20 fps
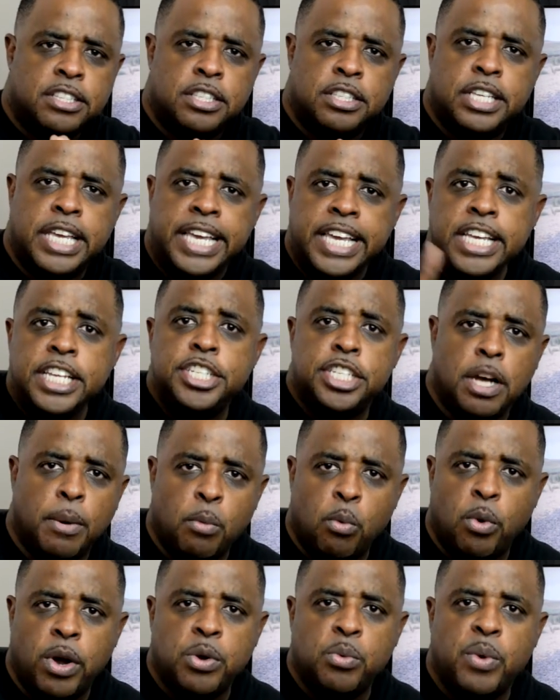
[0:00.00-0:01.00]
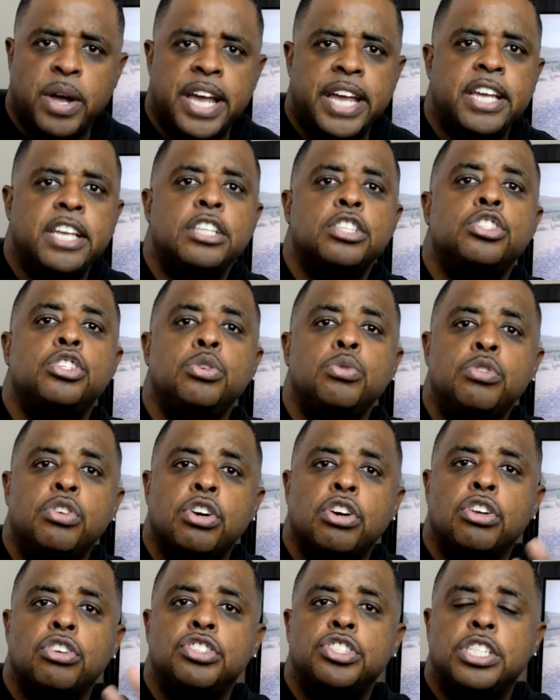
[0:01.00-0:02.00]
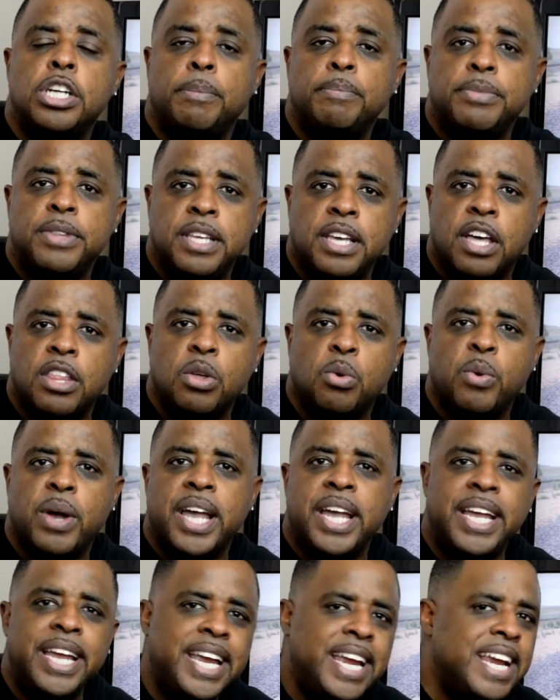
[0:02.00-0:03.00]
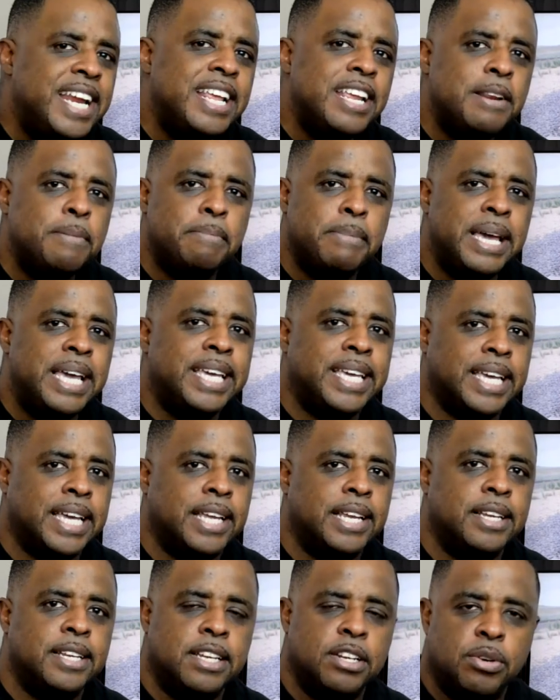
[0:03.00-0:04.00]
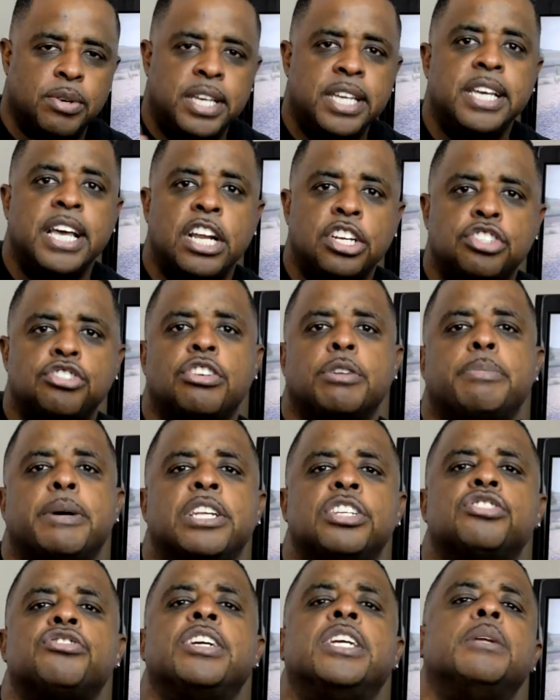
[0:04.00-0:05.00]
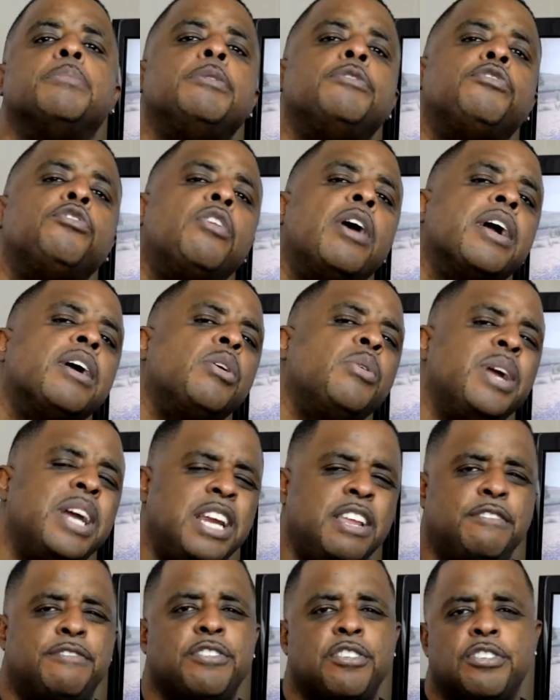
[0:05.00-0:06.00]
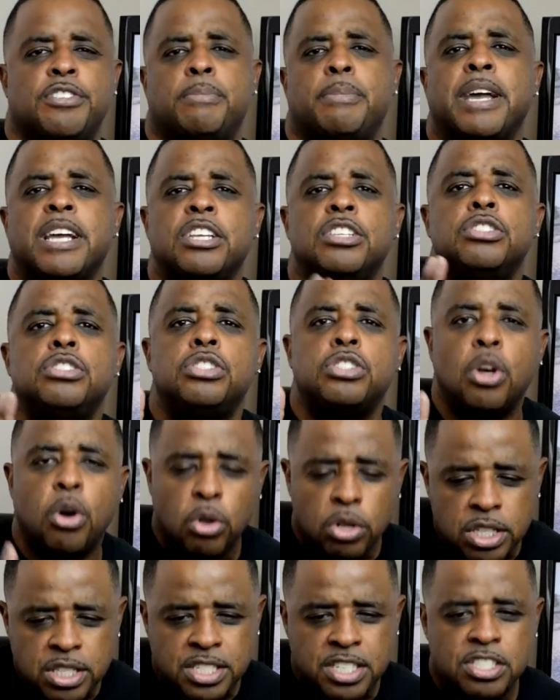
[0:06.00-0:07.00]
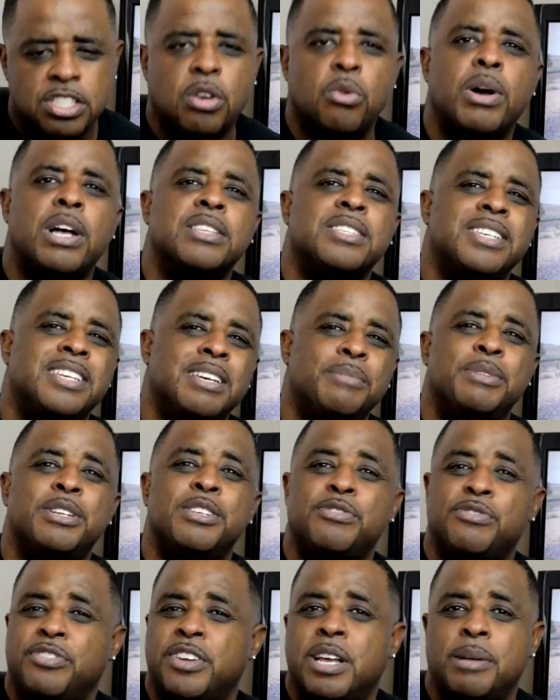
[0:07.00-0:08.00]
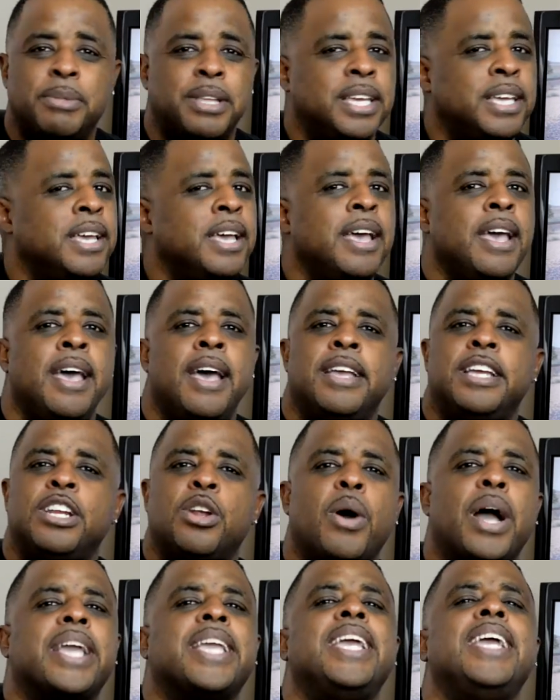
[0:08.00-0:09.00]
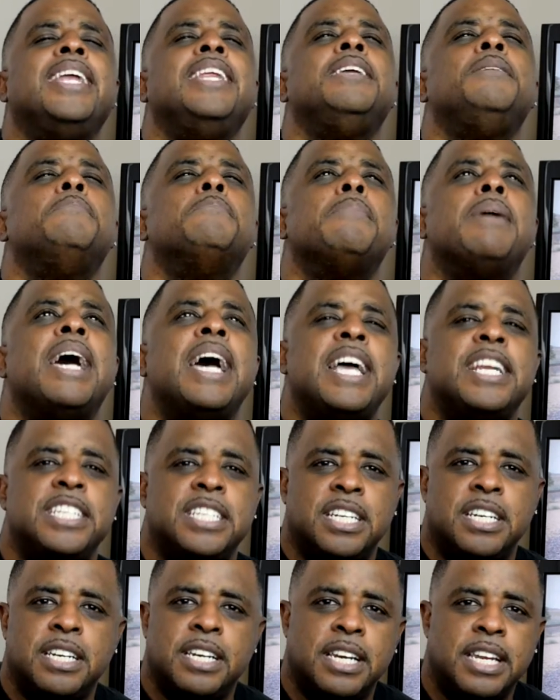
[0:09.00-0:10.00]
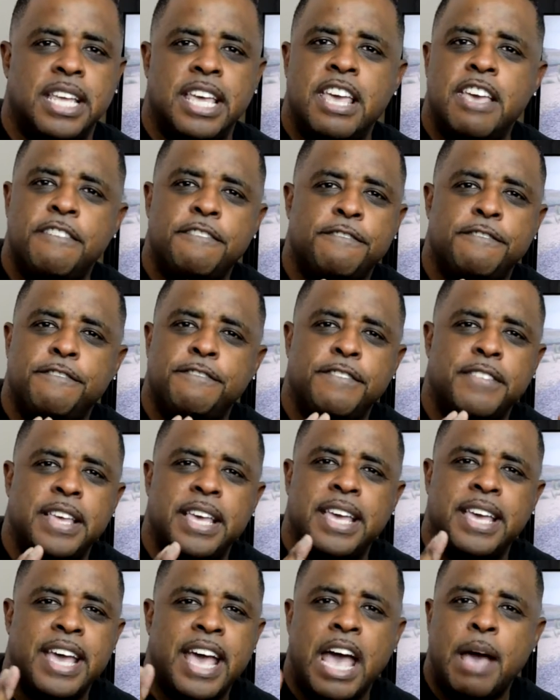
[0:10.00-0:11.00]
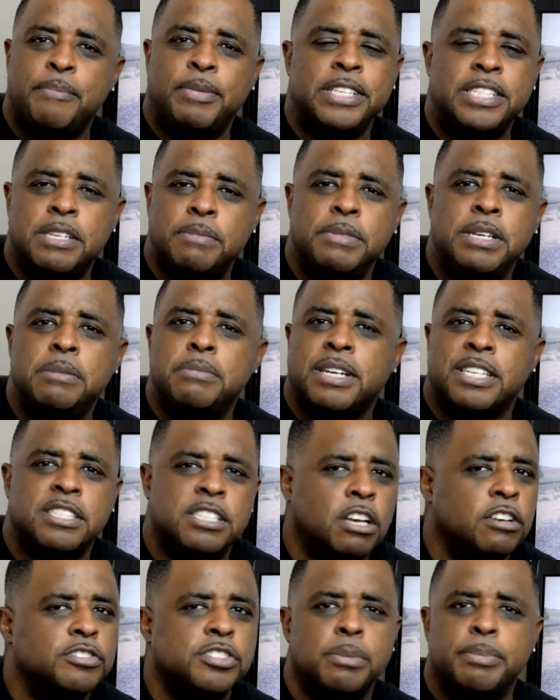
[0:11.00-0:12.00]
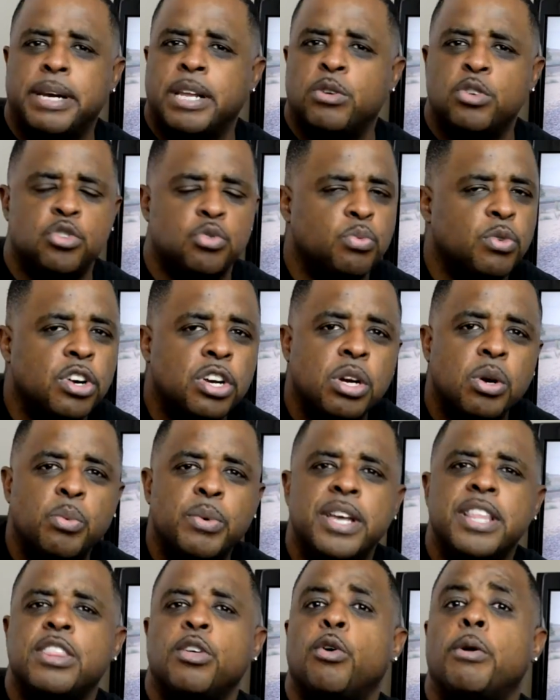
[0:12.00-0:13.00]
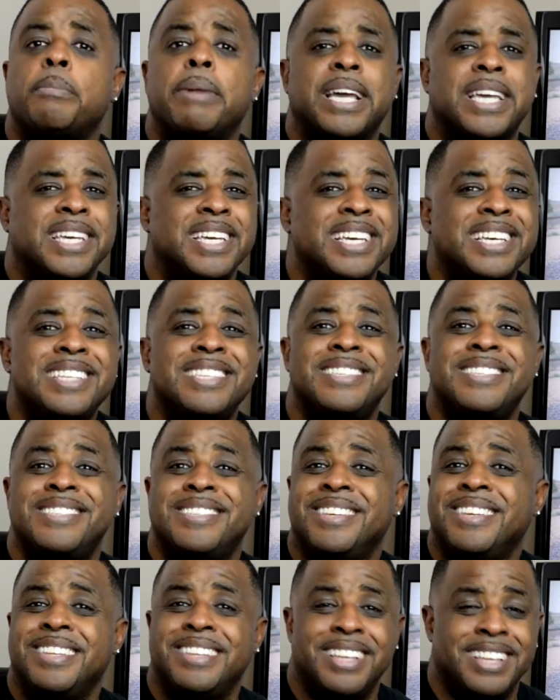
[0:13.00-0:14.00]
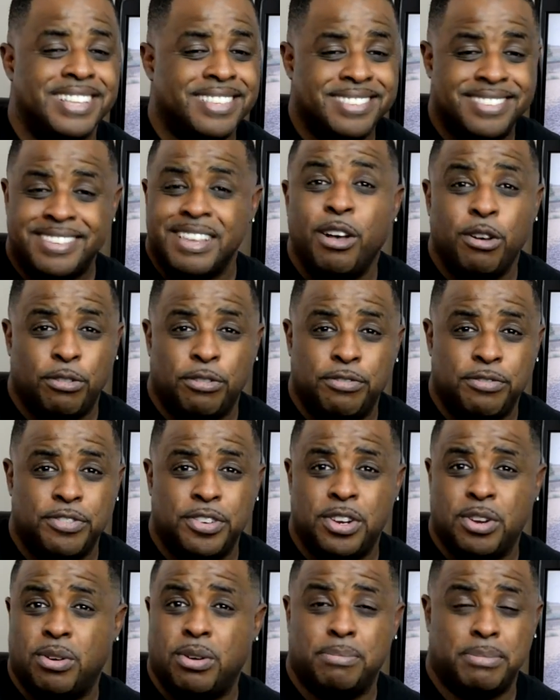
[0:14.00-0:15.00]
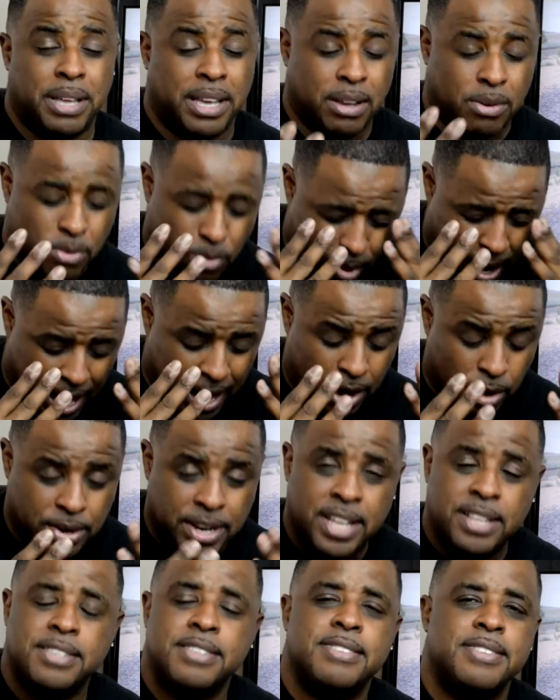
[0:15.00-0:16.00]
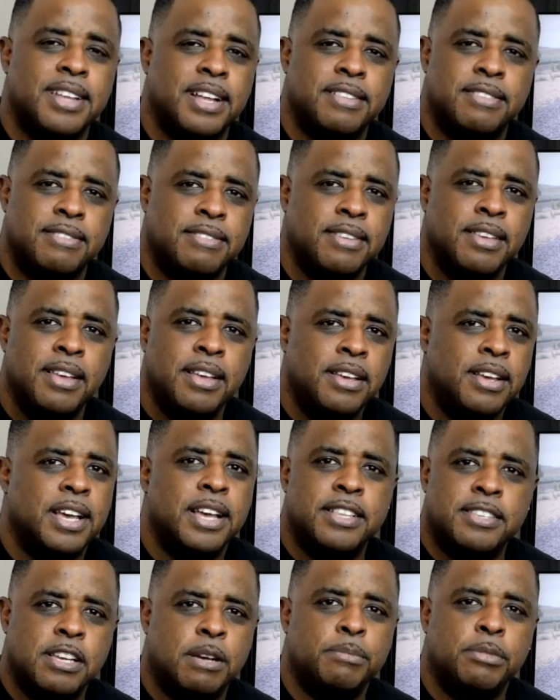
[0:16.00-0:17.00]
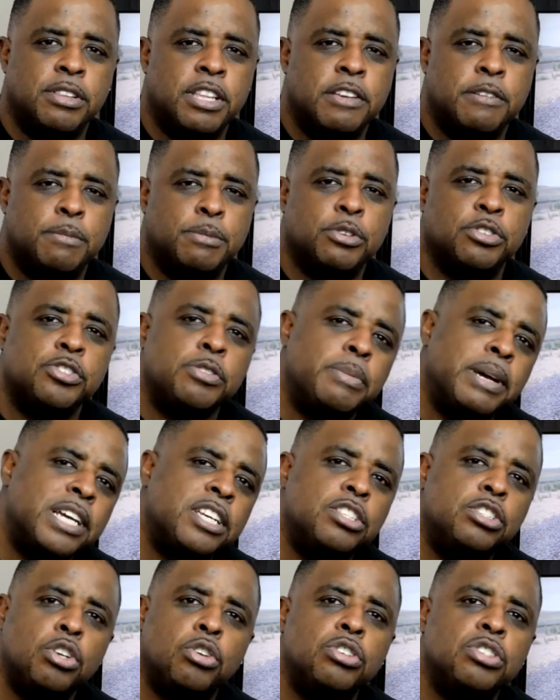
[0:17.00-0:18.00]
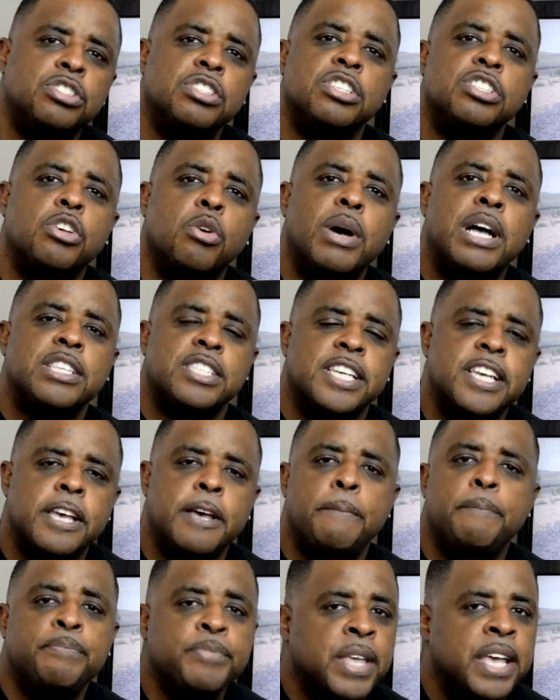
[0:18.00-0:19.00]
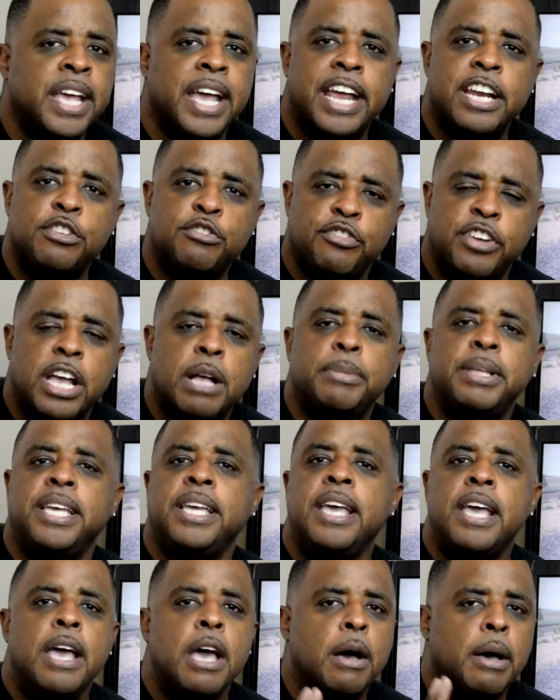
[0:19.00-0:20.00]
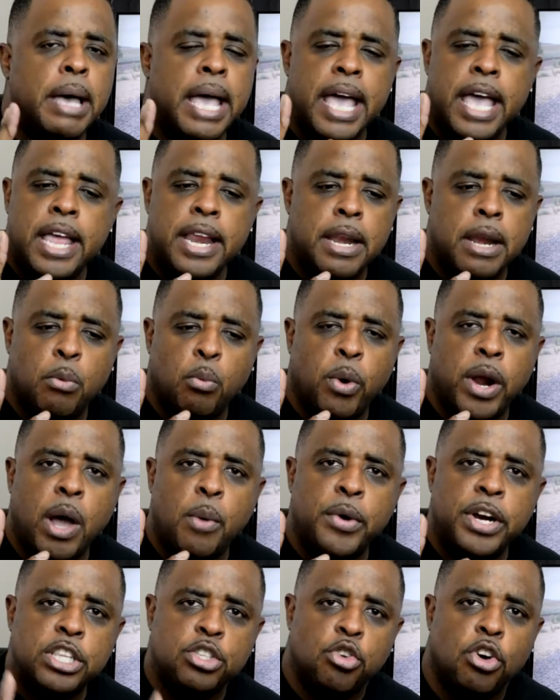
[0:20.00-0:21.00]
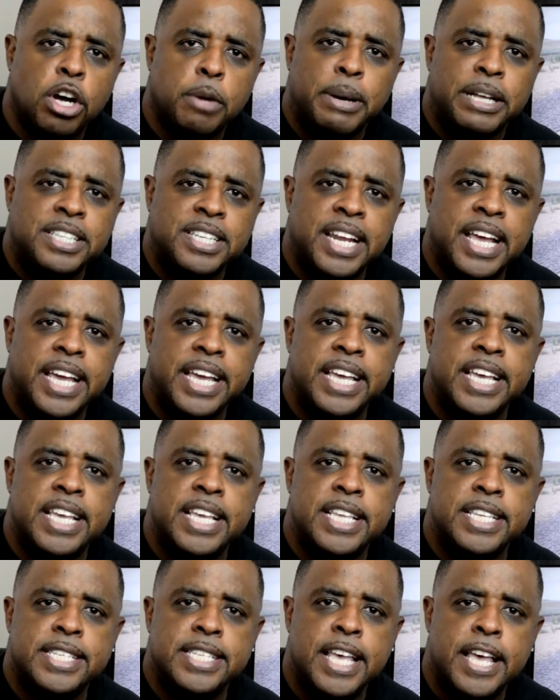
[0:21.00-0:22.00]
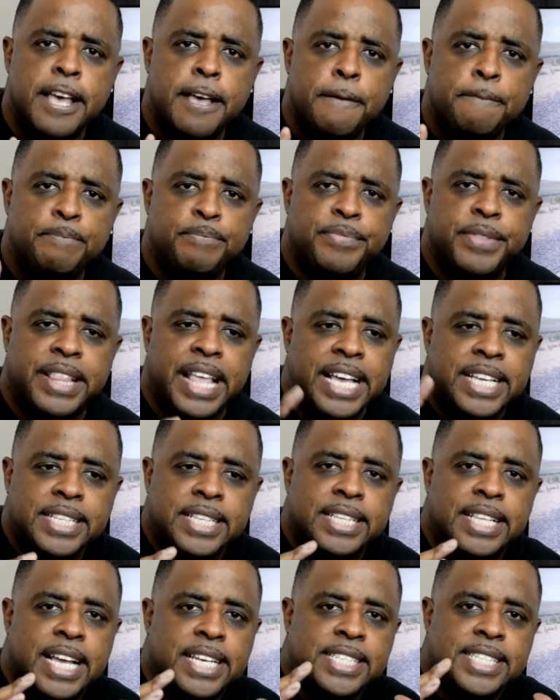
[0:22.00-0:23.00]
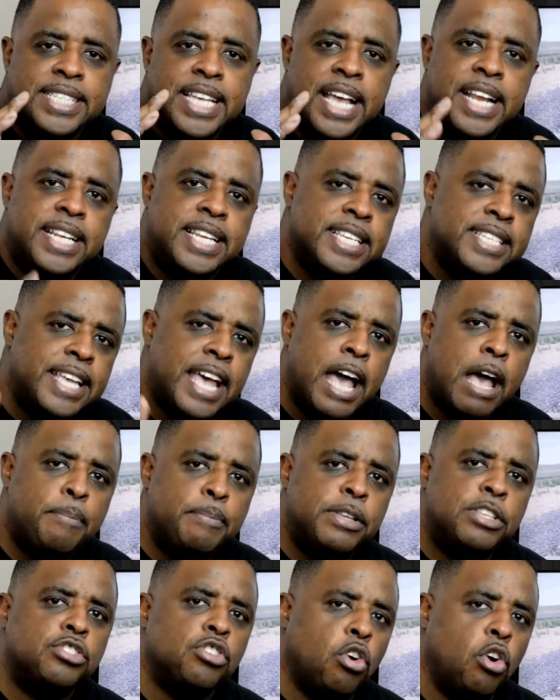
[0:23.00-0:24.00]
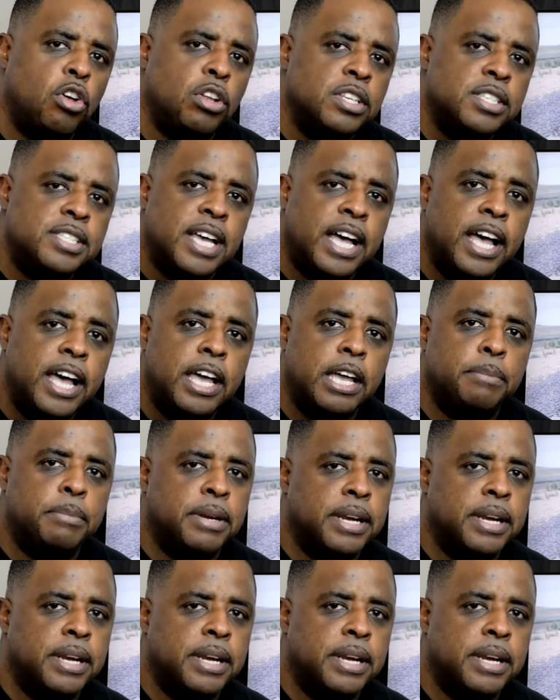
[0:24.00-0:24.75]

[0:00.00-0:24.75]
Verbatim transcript: He jumped one way, two girls jumped the other way. He didn't make it. You know, he got struck by the train. And before I go any further, my condolences go out to him and his family. You know, I can't imagine if it happened to me, myself, someone I was working with, or my kids itself. You know, I'm like, wow, that's, that's, it's unbelievable. So my condolences go out to him and his family. And what I want to talk about today is They, they said this happens all the time.